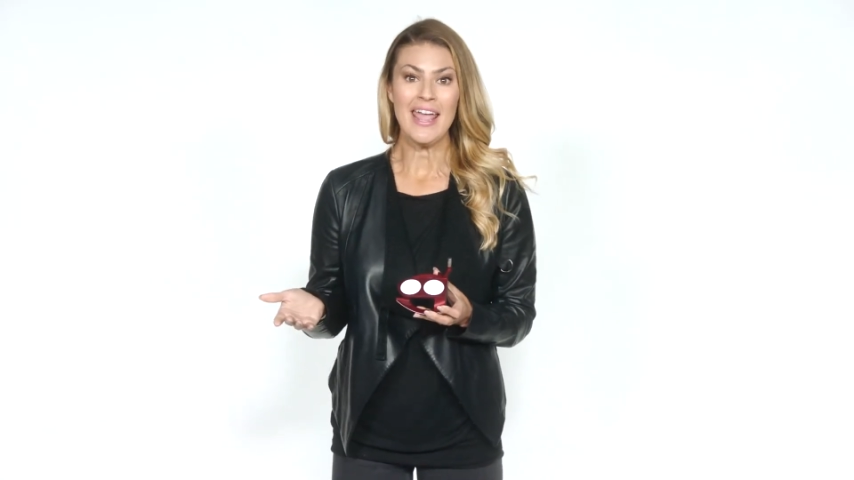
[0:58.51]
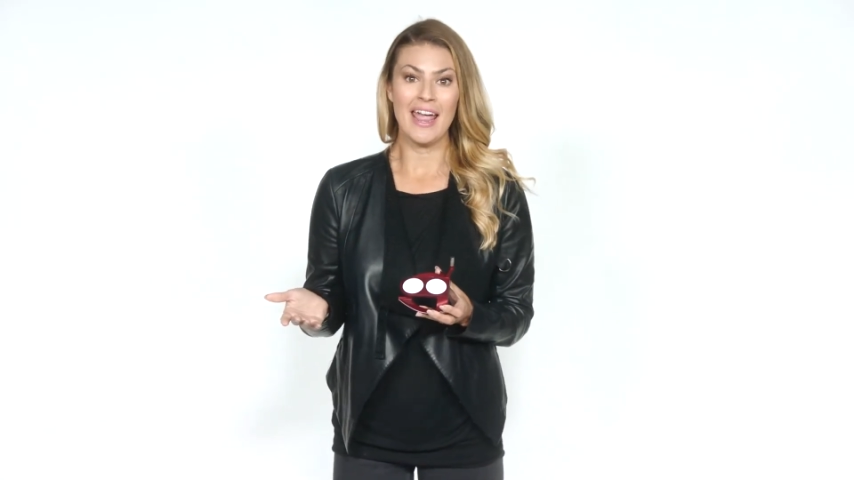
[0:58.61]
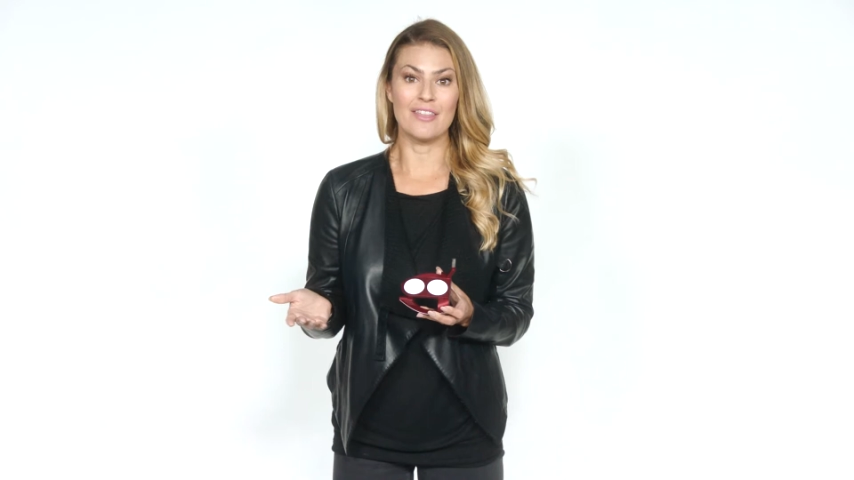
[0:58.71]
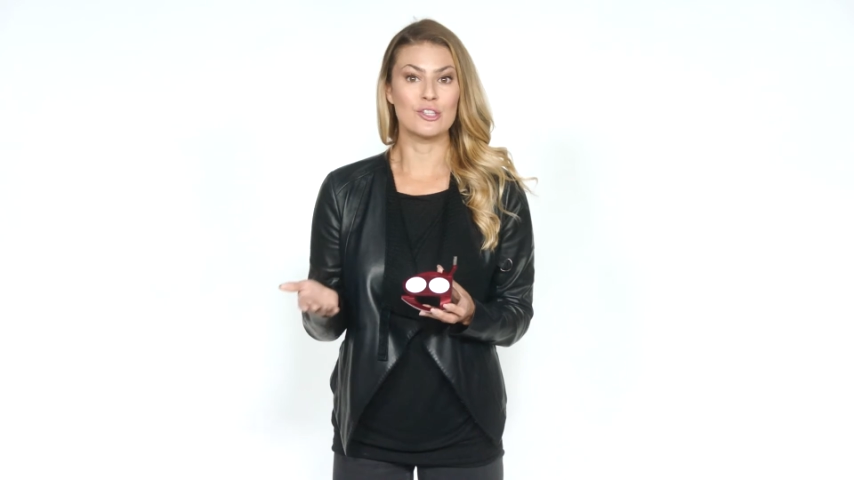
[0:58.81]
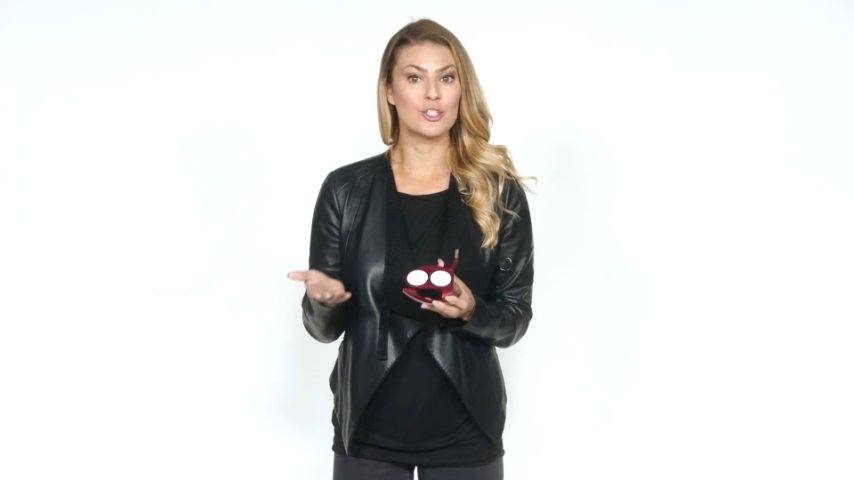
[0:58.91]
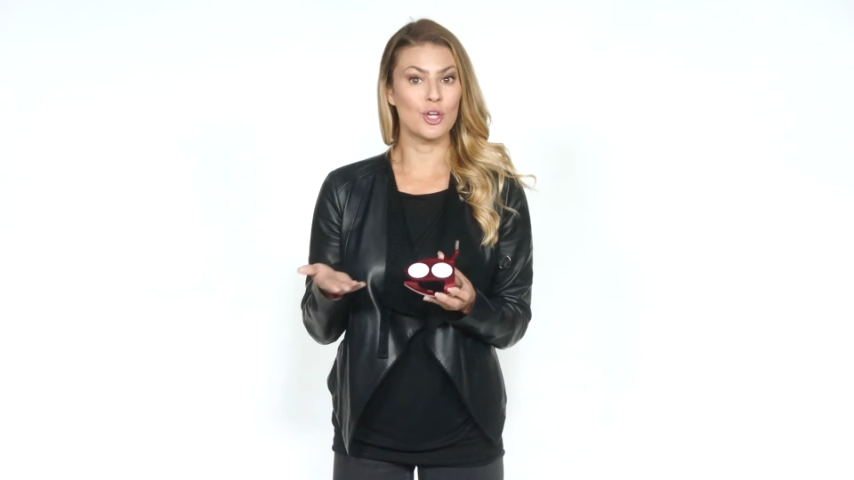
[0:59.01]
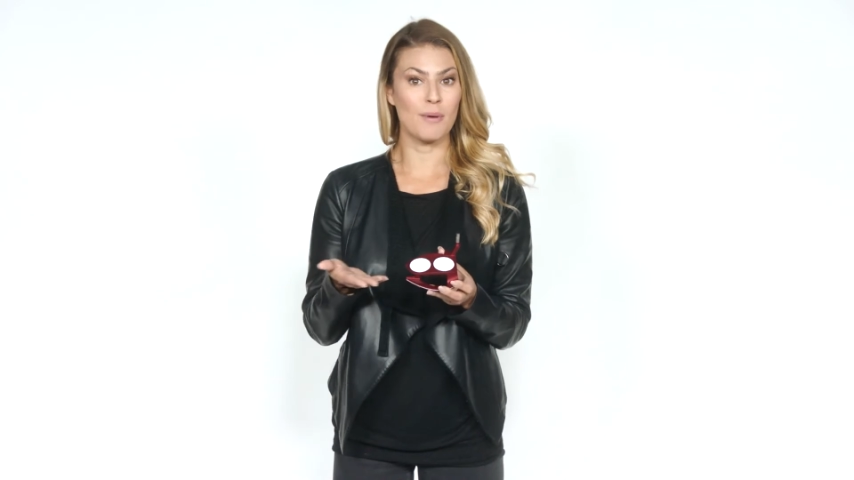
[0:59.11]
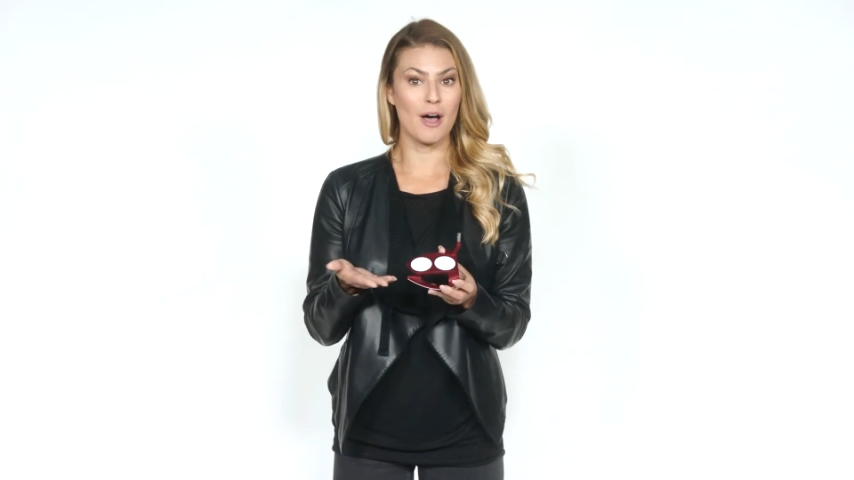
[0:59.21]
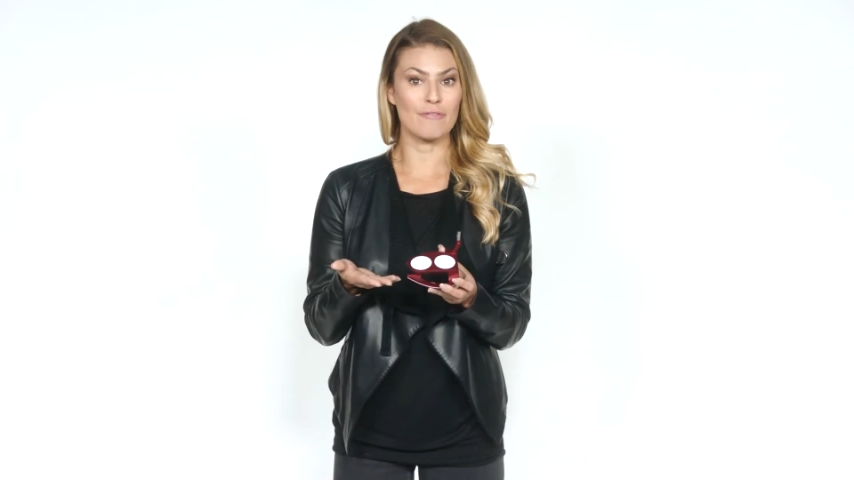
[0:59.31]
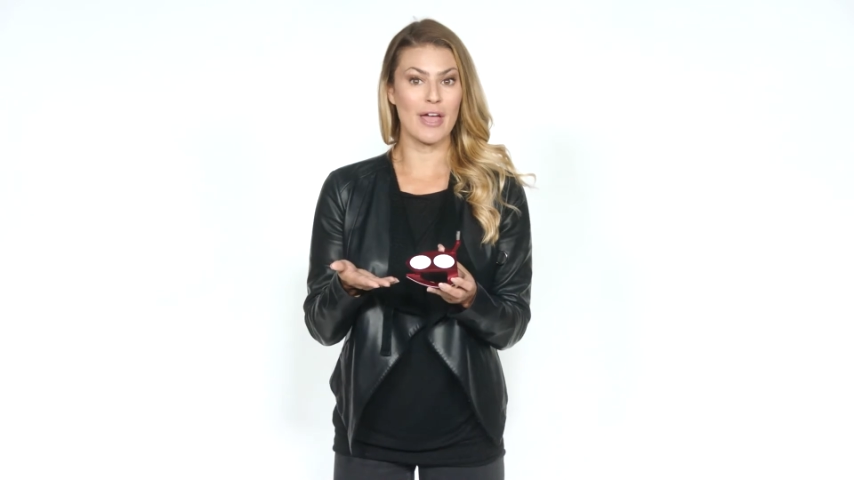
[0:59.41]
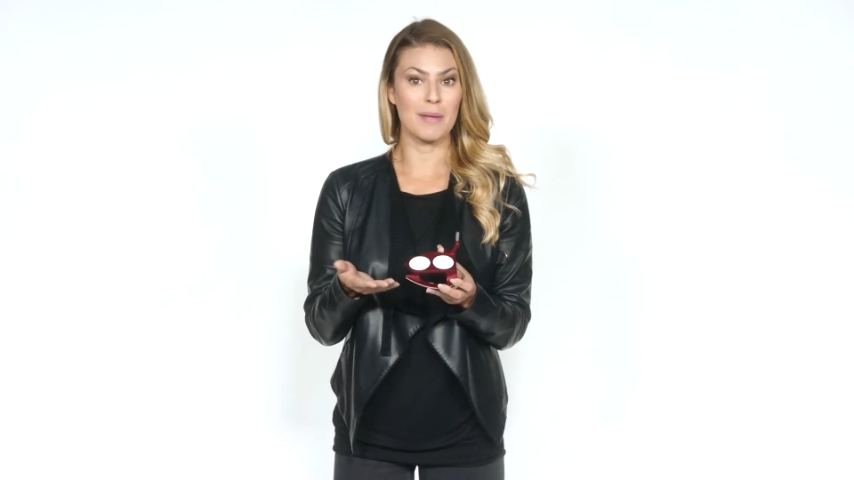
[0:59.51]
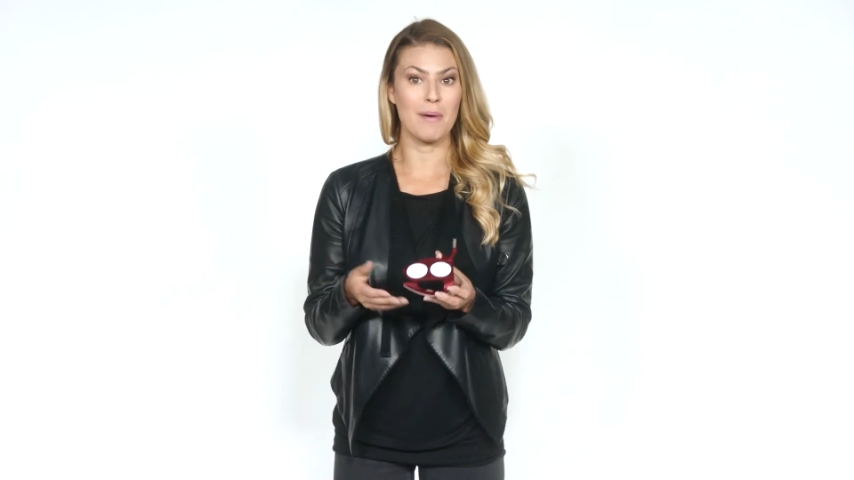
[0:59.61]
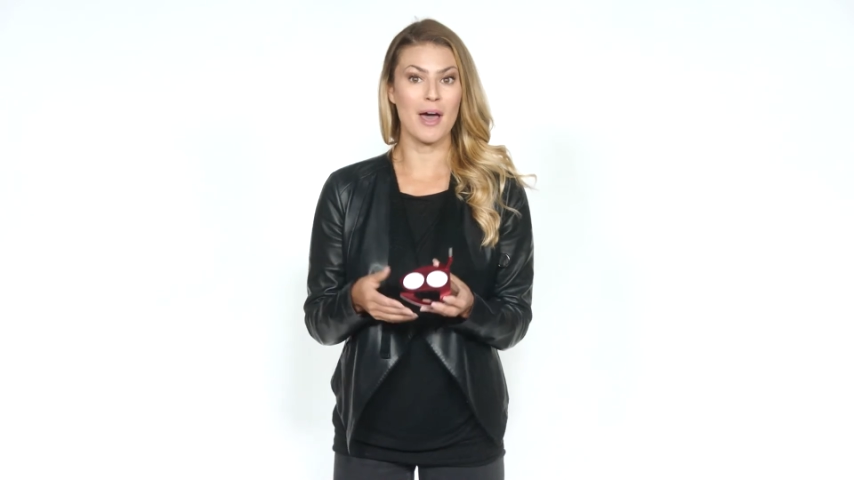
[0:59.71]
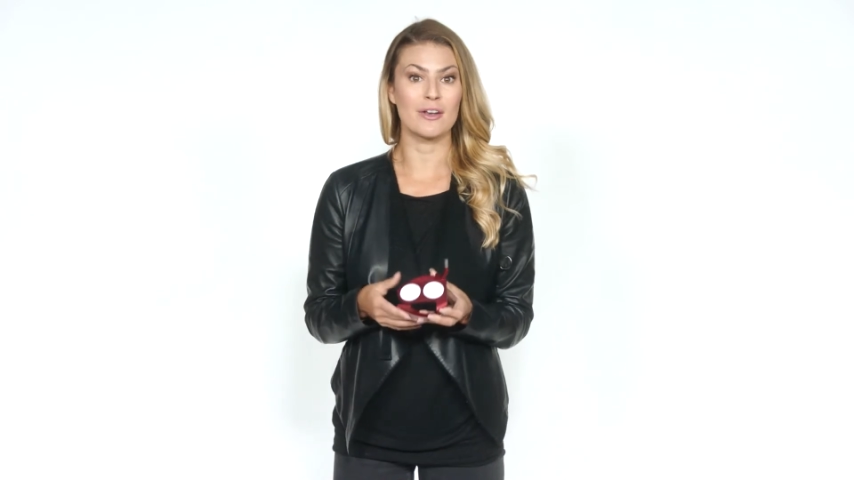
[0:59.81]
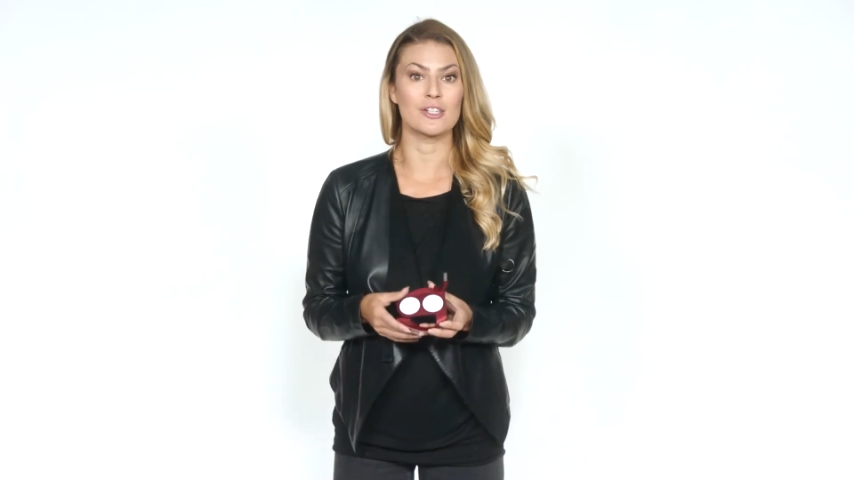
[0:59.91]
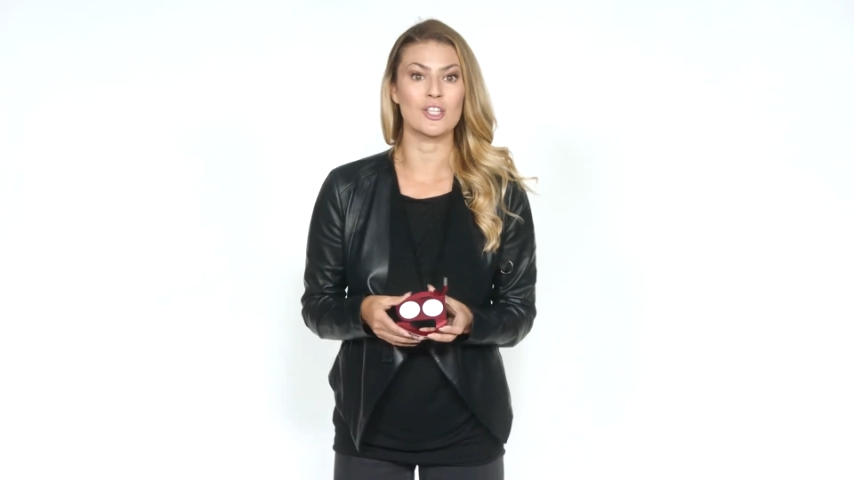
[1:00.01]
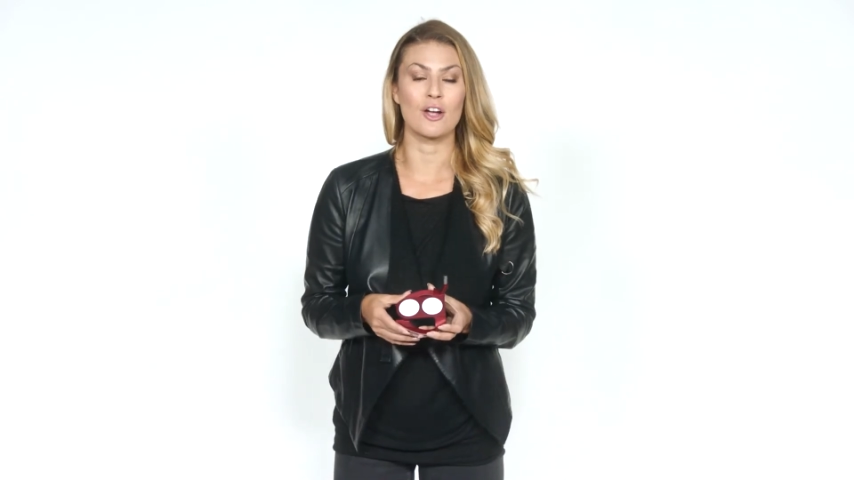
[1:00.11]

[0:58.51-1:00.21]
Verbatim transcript: and the 2-ball Fang putters